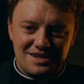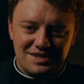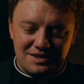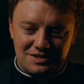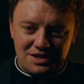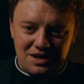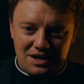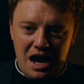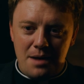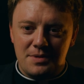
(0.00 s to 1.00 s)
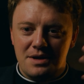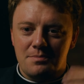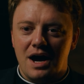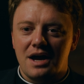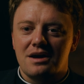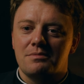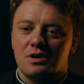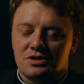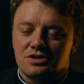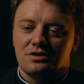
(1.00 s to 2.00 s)
to accommodate my
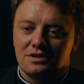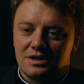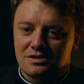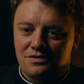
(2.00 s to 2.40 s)
emotional needs?